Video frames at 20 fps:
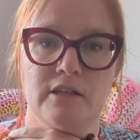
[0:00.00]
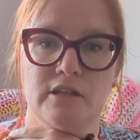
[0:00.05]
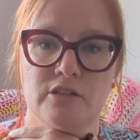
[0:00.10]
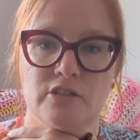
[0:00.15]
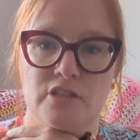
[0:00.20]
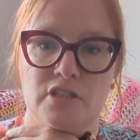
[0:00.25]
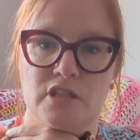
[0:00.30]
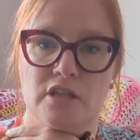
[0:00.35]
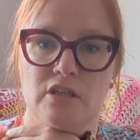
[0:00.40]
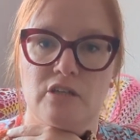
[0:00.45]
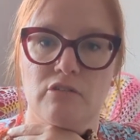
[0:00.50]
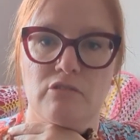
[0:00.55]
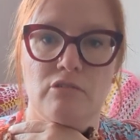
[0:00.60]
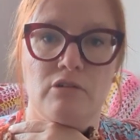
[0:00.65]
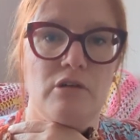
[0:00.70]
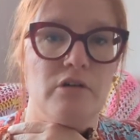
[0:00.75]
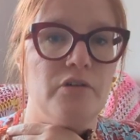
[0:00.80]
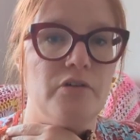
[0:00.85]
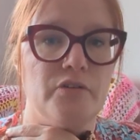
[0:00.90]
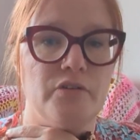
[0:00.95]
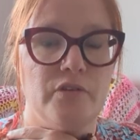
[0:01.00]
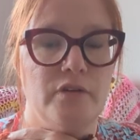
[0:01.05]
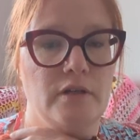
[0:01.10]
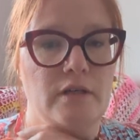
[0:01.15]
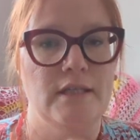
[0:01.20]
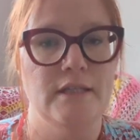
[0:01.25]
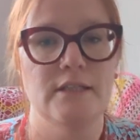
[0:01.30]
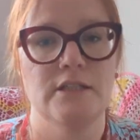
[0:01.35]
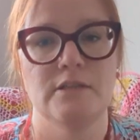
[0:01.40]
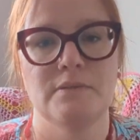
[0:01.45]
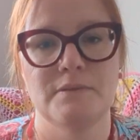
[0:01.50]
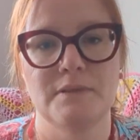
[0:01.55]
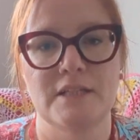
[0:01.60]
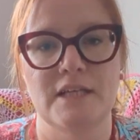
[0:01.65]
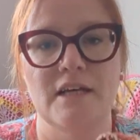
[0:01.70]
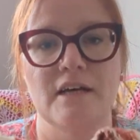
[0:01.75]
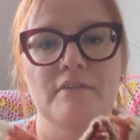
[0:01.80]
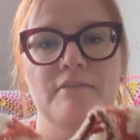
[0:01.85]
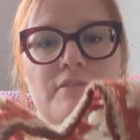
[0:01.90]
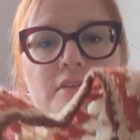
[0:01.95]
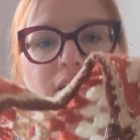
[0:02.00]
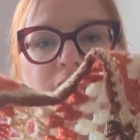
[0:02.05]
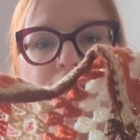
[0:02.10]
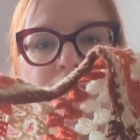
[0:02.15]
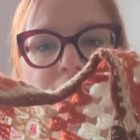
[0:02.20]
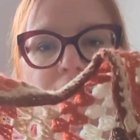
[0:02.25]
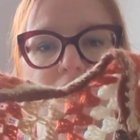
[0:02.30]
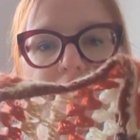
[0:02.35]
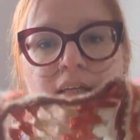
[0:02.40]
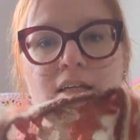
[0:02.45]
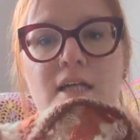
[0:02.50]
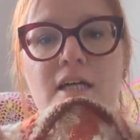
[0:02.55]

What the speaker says: just go across, and you would have a